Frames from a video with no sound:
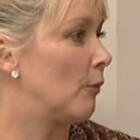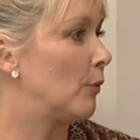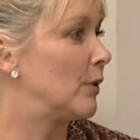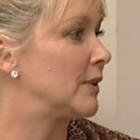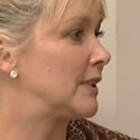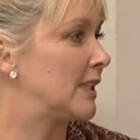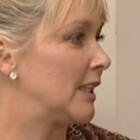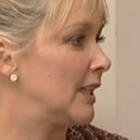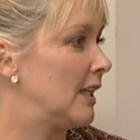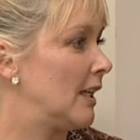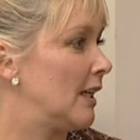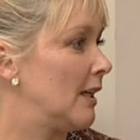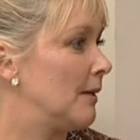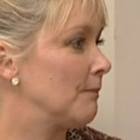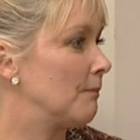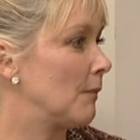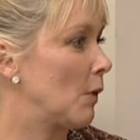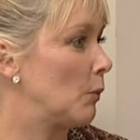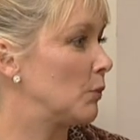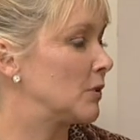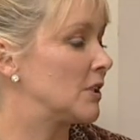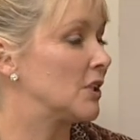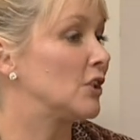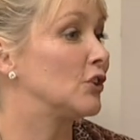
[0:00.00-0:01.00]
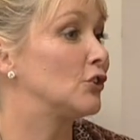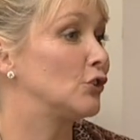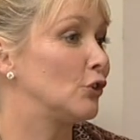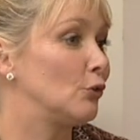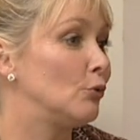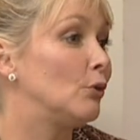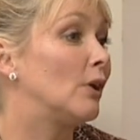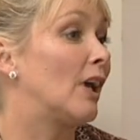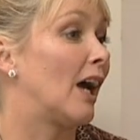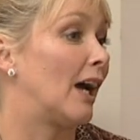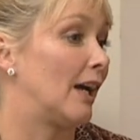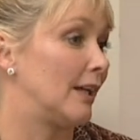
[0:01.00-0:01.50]
was box. in um, a was in a
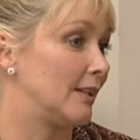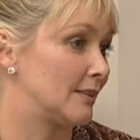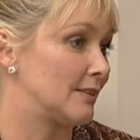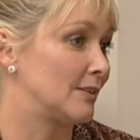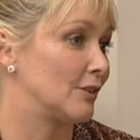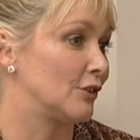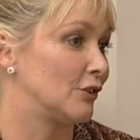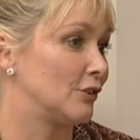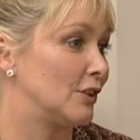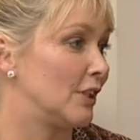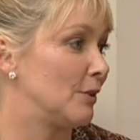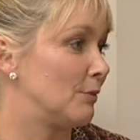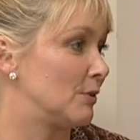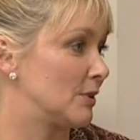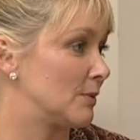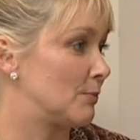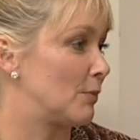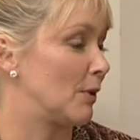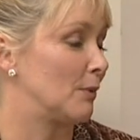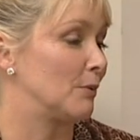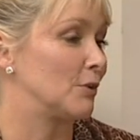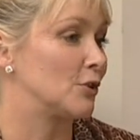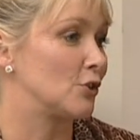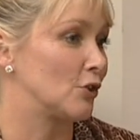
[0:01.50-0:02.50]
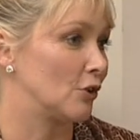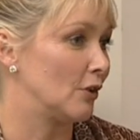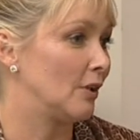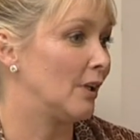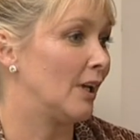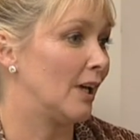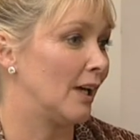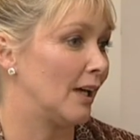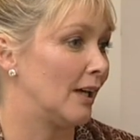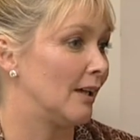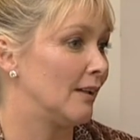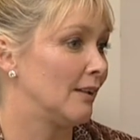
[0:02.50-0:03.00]
suitcase because yeah. he was premature.
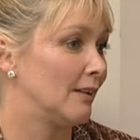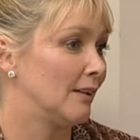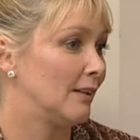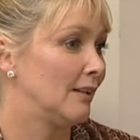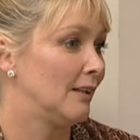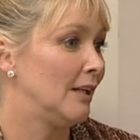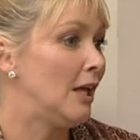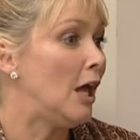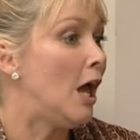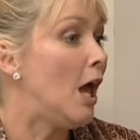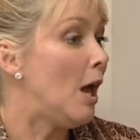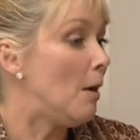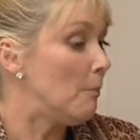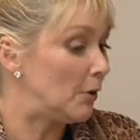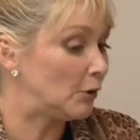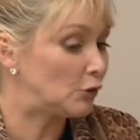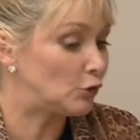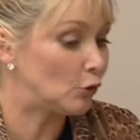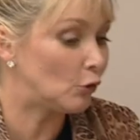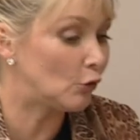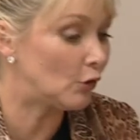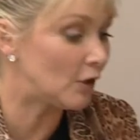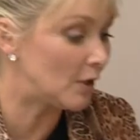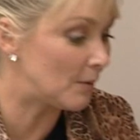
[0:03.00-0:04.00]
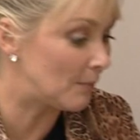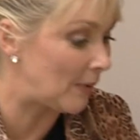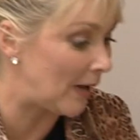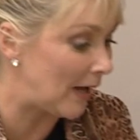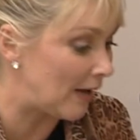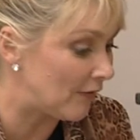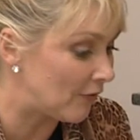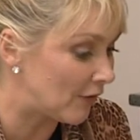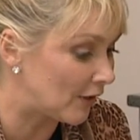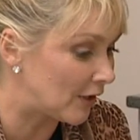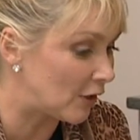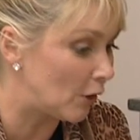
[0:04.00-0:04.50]
Yeah, yeah. Oh. But talking
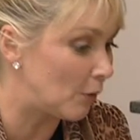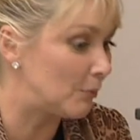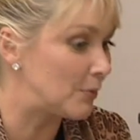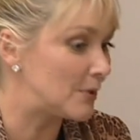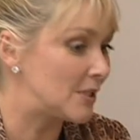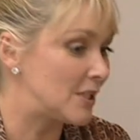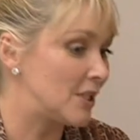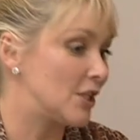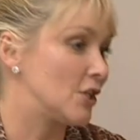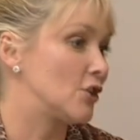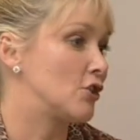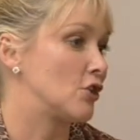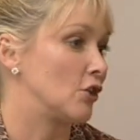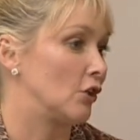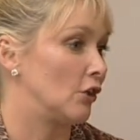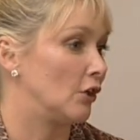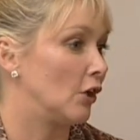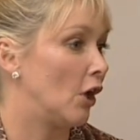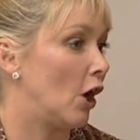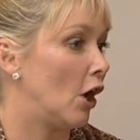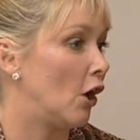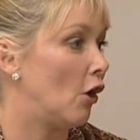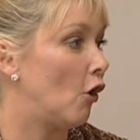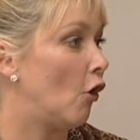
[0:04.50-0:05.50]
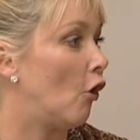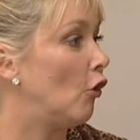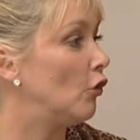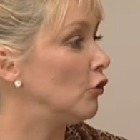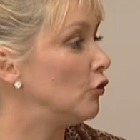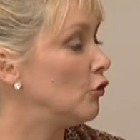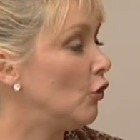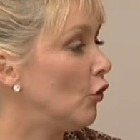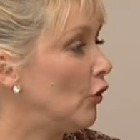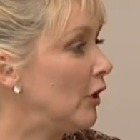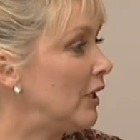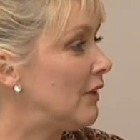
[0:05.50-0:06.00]
about the competition, uh, uh,
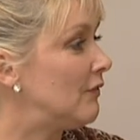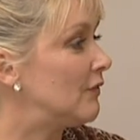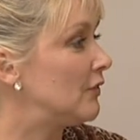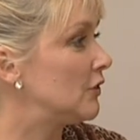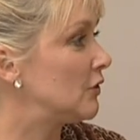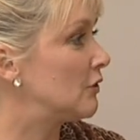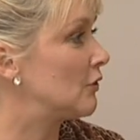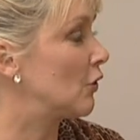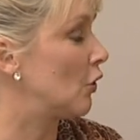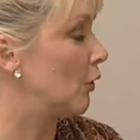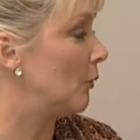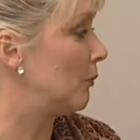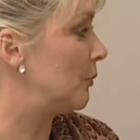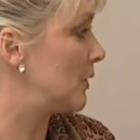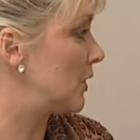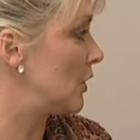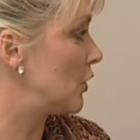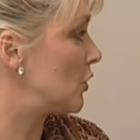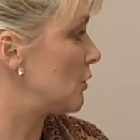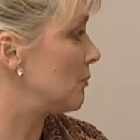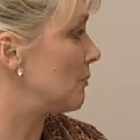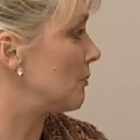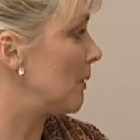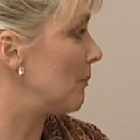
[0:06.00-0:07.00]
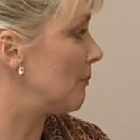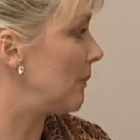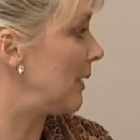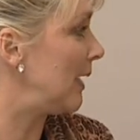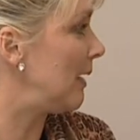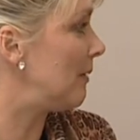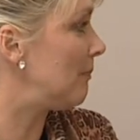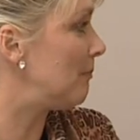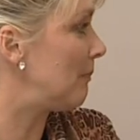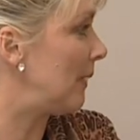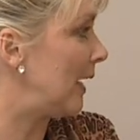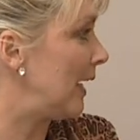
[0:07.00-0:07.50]
not even competition, but
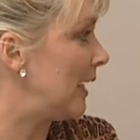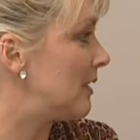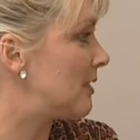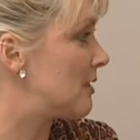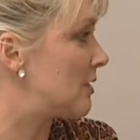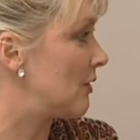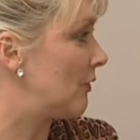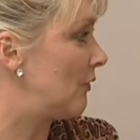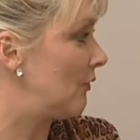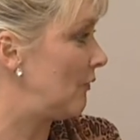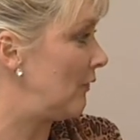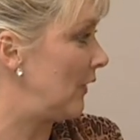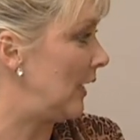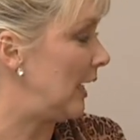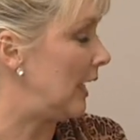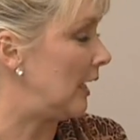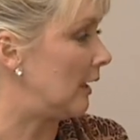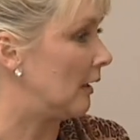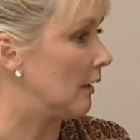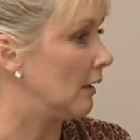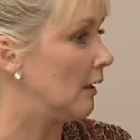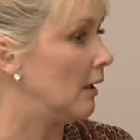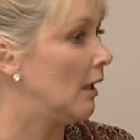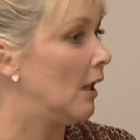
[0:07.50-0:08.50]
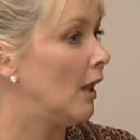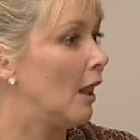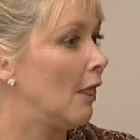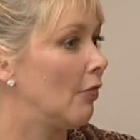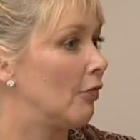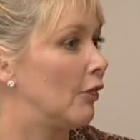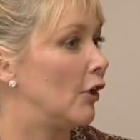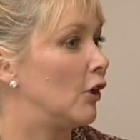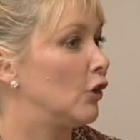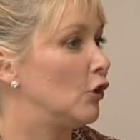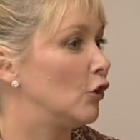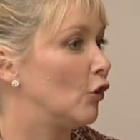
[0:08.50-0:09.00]
being made to feel
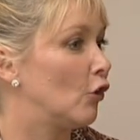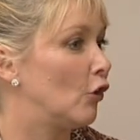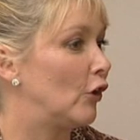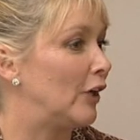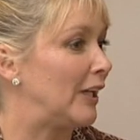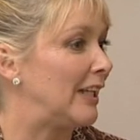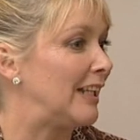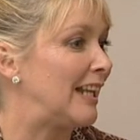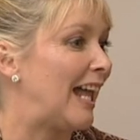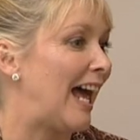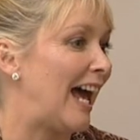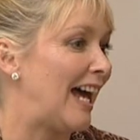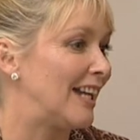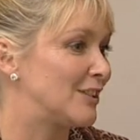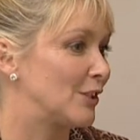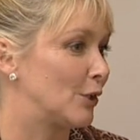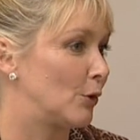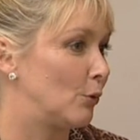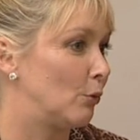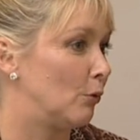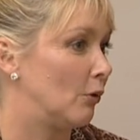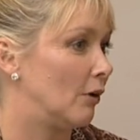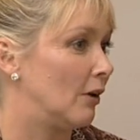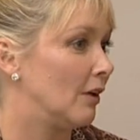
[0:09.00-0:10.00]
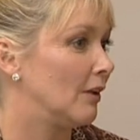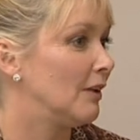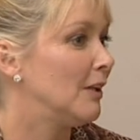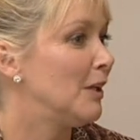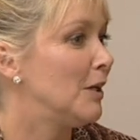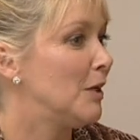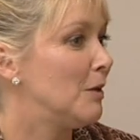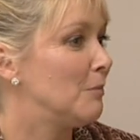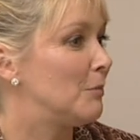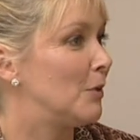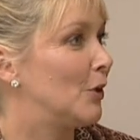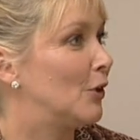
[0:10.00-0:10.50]
that you're inadequate
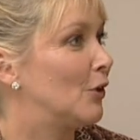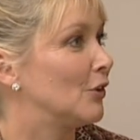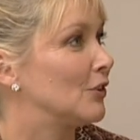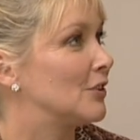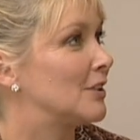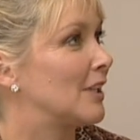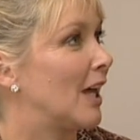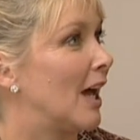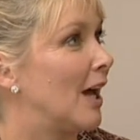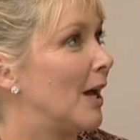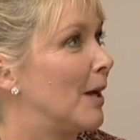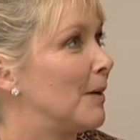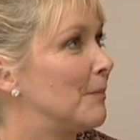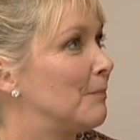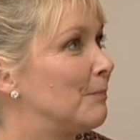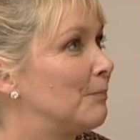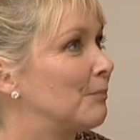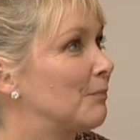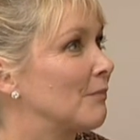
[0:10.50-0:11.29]
because um,